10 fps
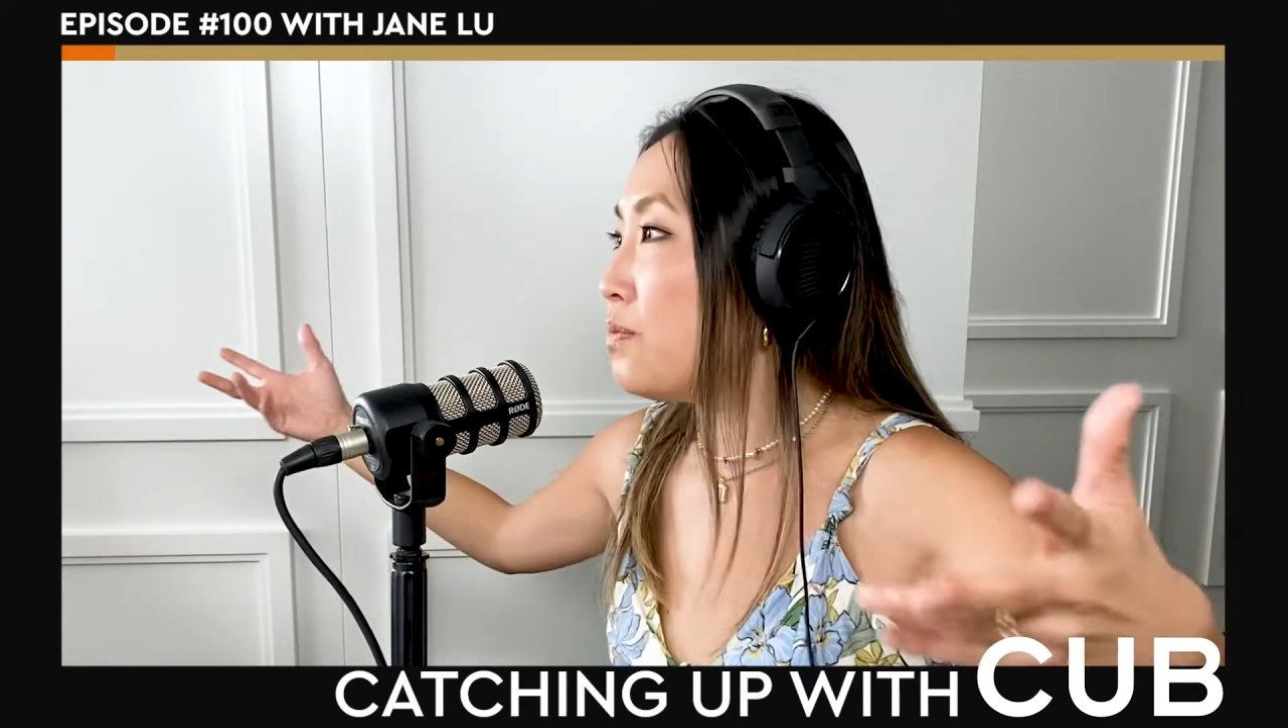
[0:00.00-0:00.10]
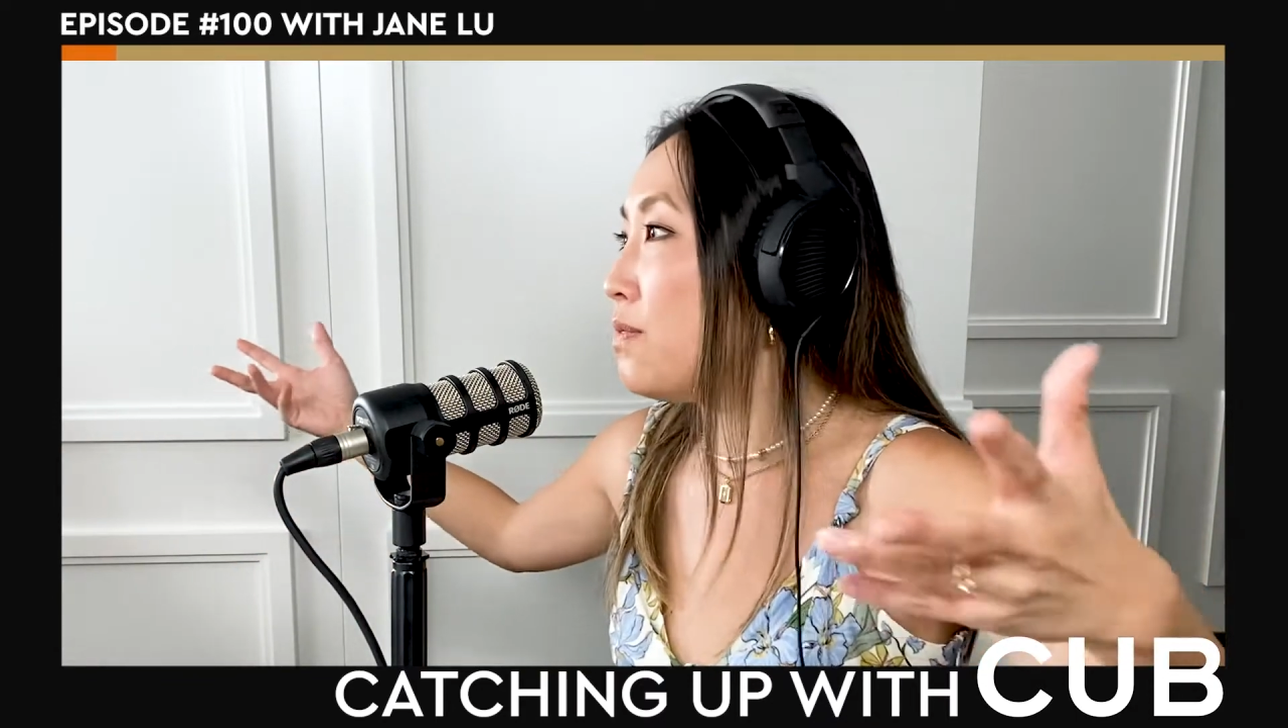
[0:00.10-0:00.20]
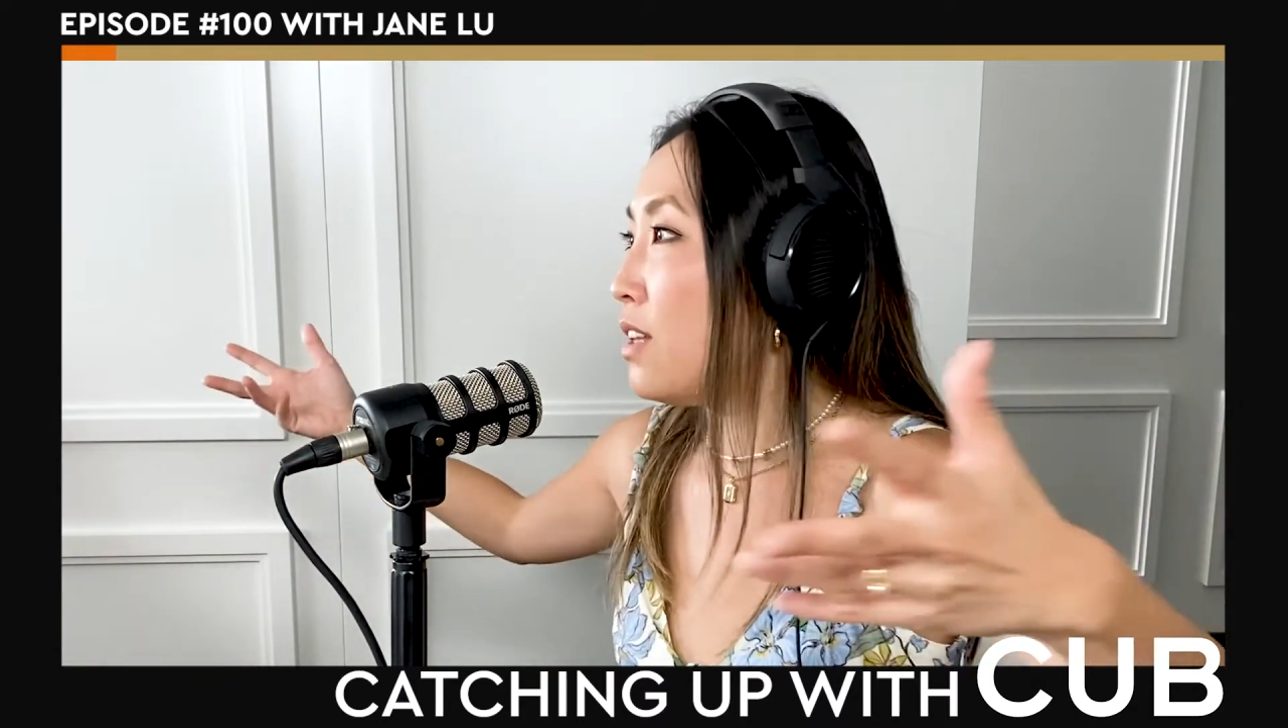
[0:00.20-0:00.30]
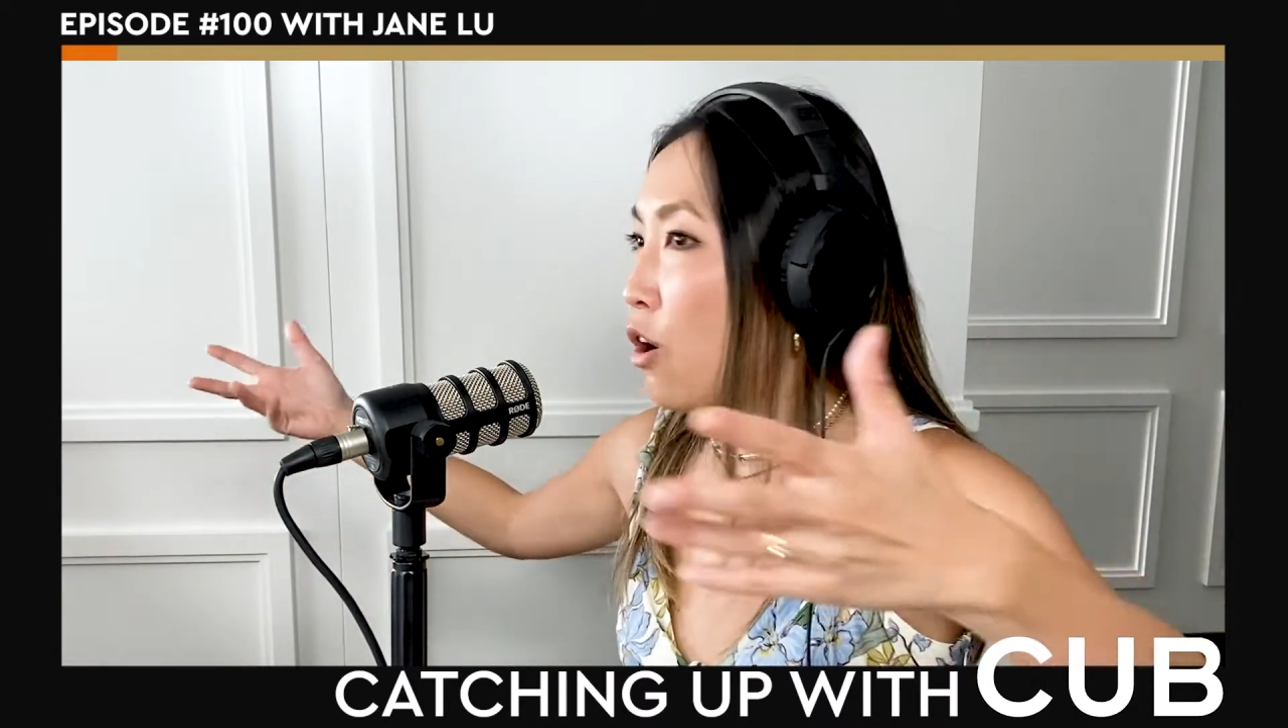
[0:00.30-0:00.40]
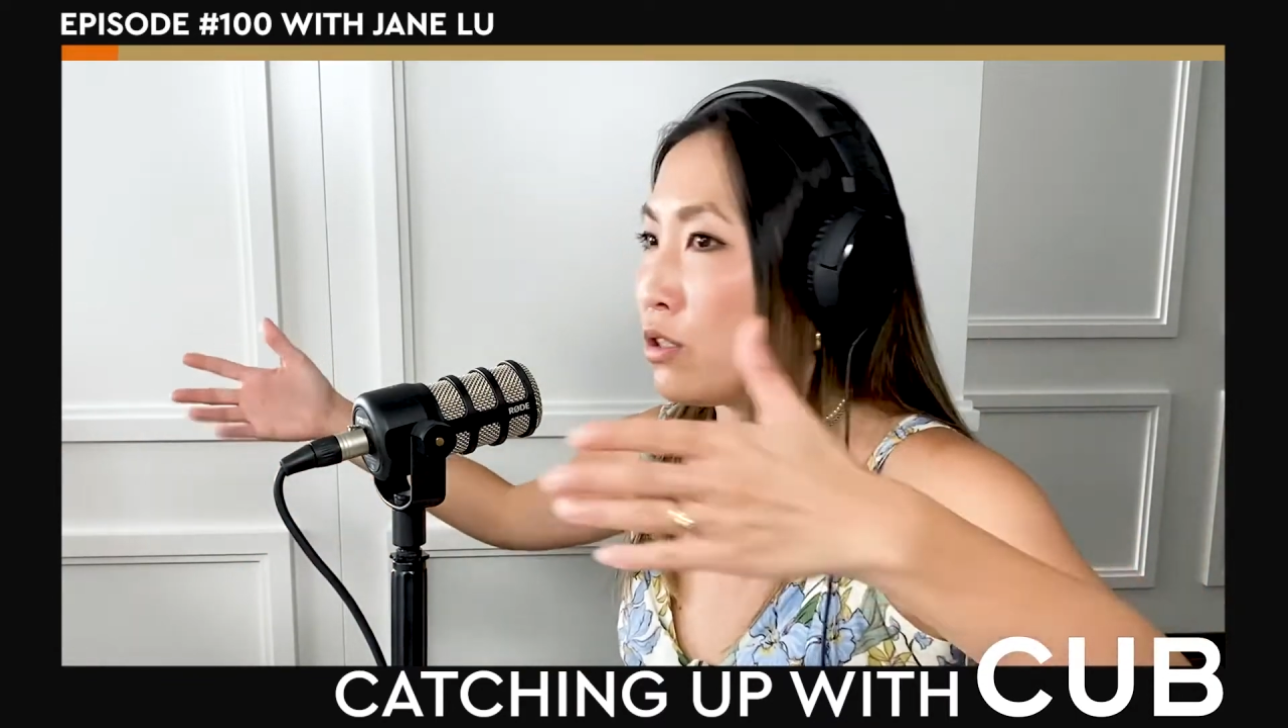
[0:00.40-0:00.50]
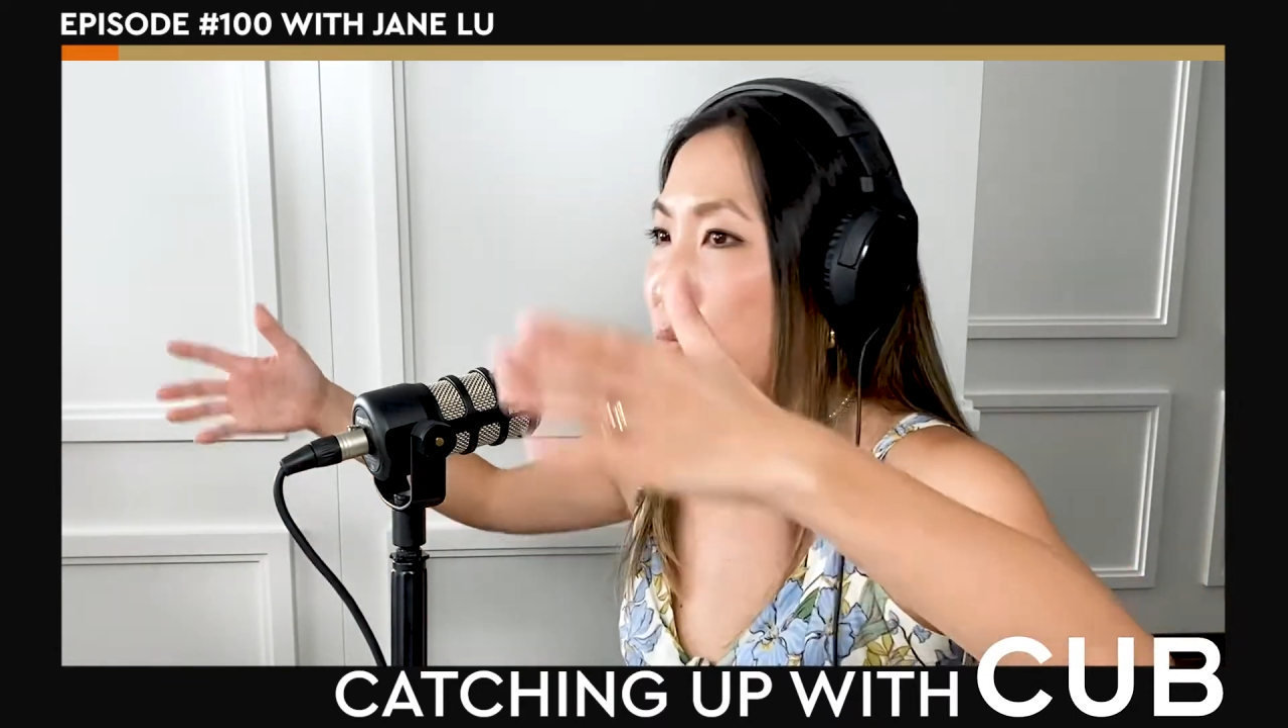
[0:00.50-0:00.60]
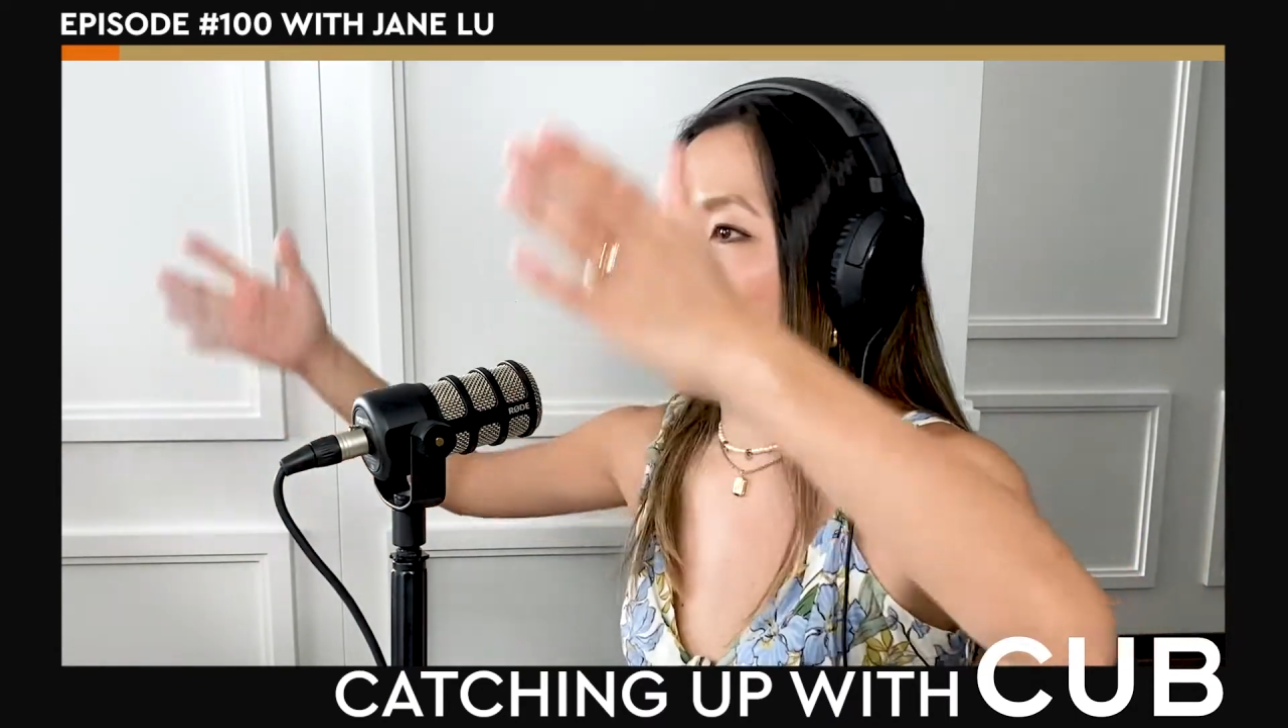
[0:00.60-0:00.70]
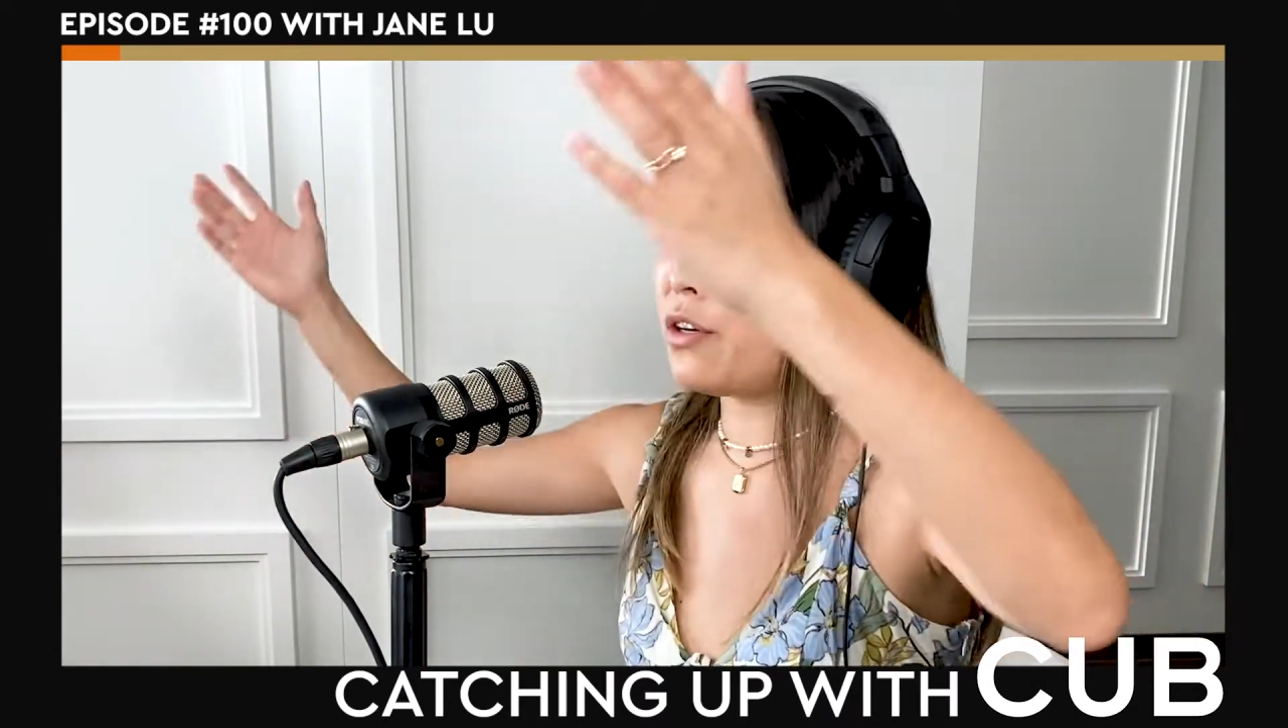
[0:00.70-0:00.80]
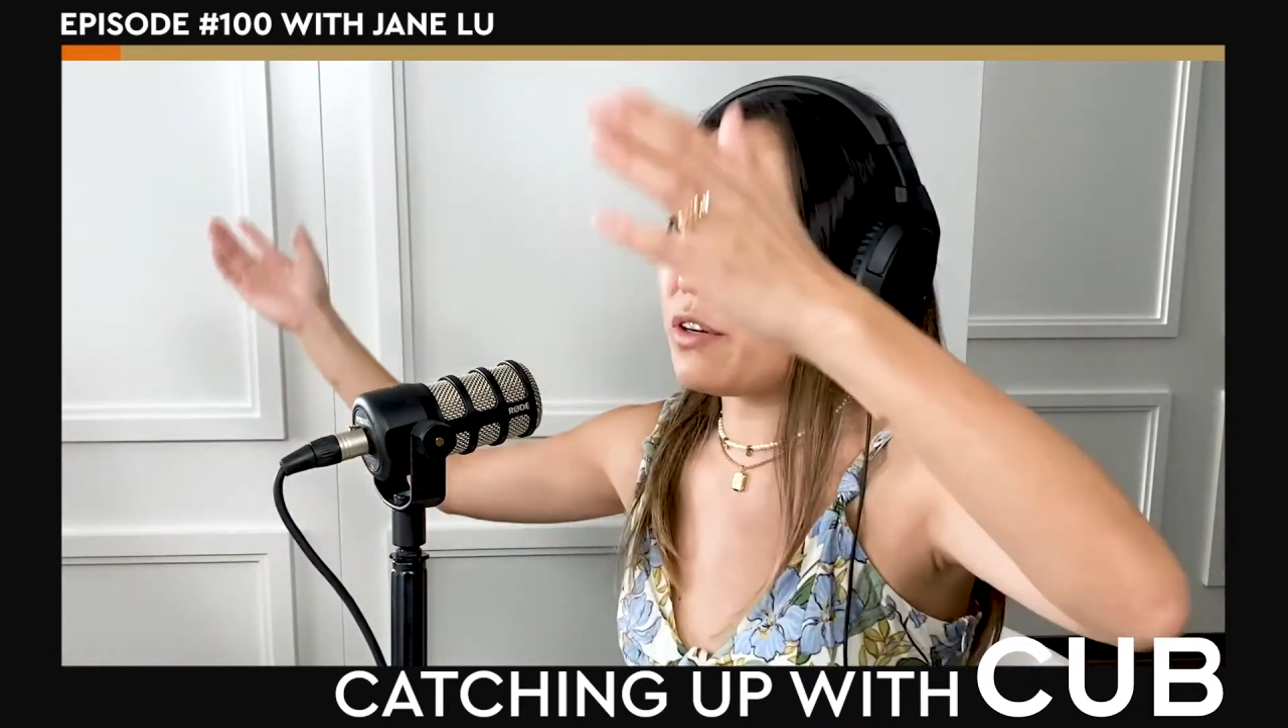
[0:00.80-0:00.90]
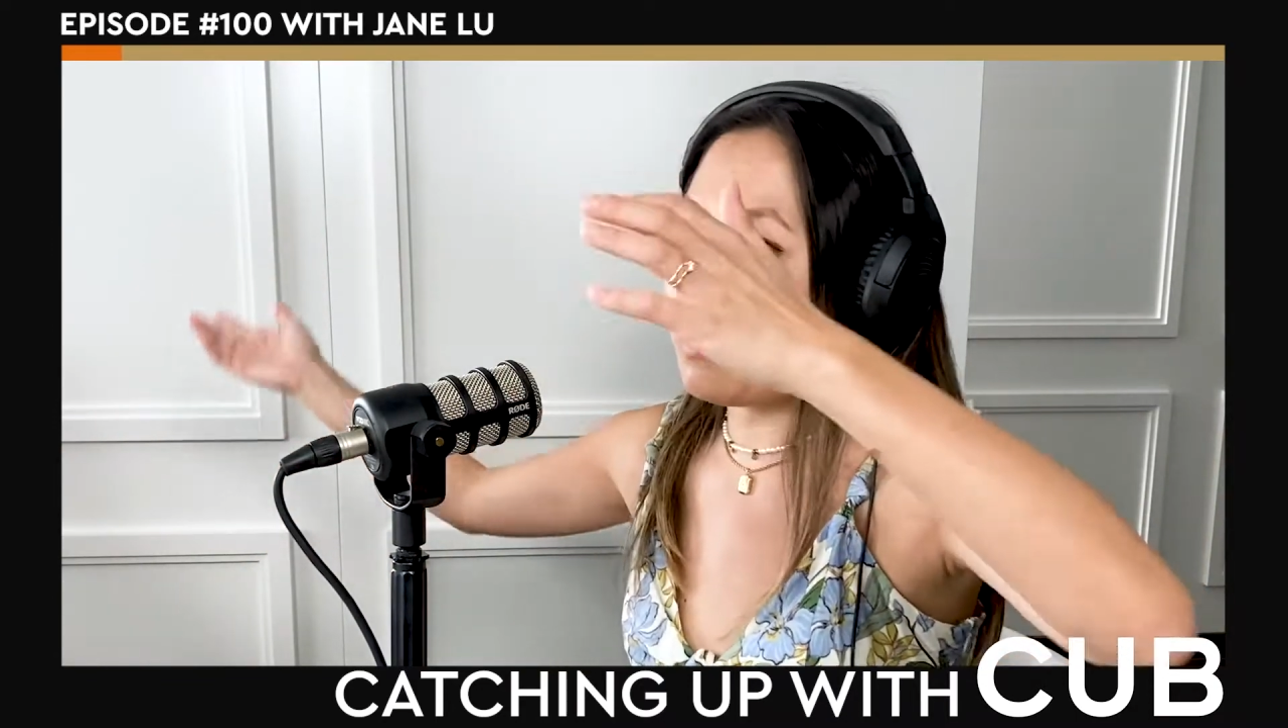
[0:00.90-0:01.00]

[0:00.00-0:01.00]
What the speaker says: the entrepreneurial